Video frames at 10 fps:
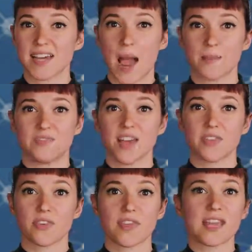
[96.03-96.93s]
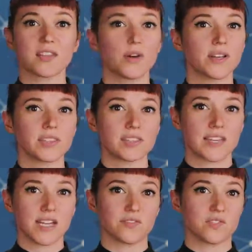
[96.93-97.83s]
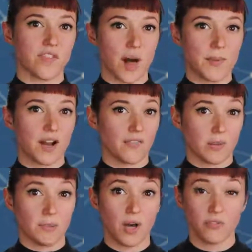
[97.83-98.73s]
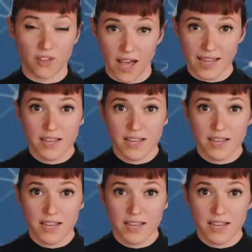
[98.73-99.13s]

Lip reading: time of death, they can look at the stage of development of the blowfly,